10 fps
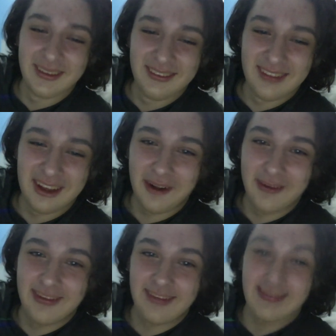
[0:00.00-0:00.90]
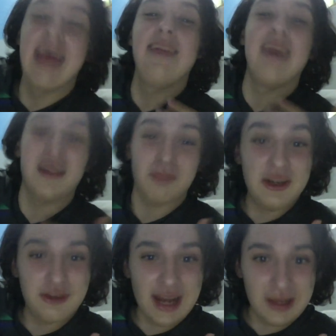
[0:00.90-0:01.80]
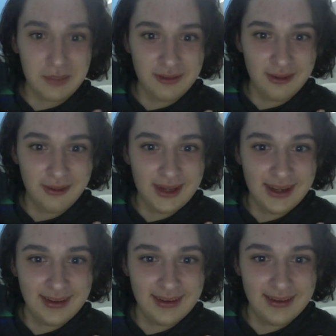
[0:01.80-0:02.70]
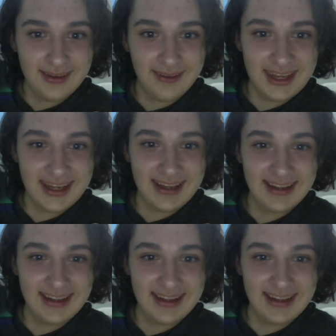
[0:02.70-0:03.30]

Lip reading: San Carlos says, that's my drag persona, okay?